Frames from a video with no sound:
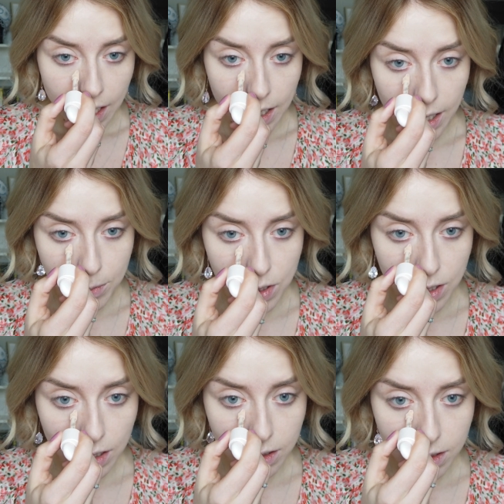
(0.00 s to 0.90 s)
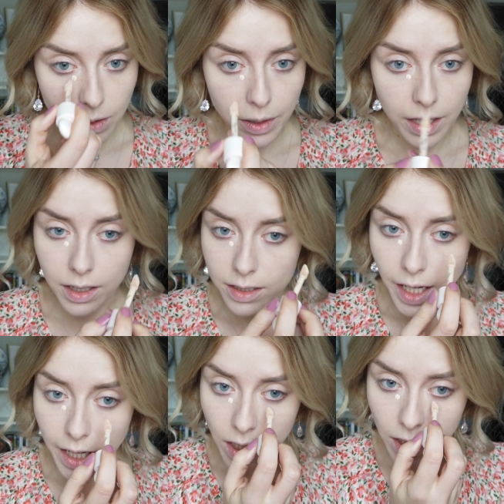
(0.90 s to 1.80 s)
And I'm just doing the
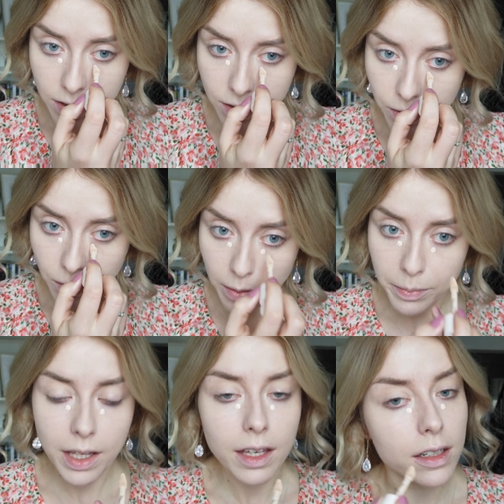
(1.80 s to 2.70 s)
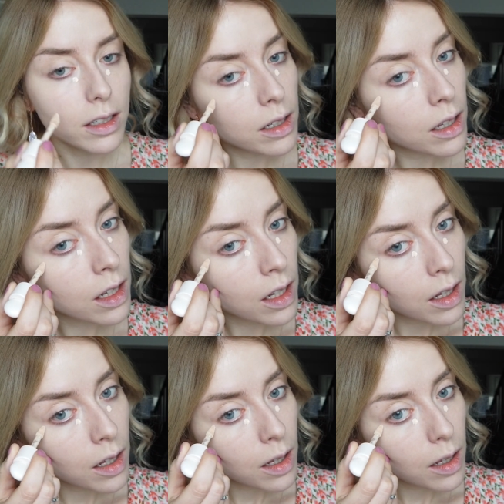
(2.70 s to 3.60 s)
tiniest drop here,
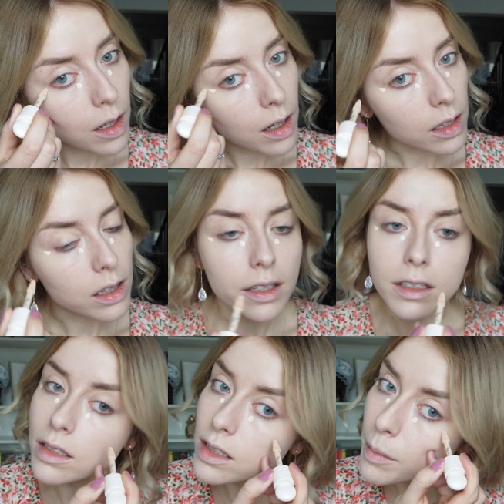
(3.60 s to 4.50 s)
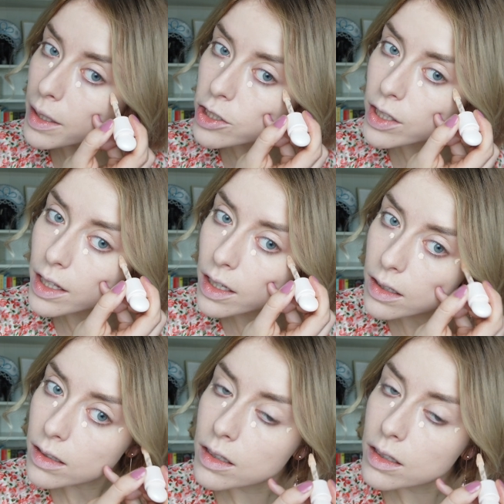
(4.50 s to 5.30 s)
a little smudge here.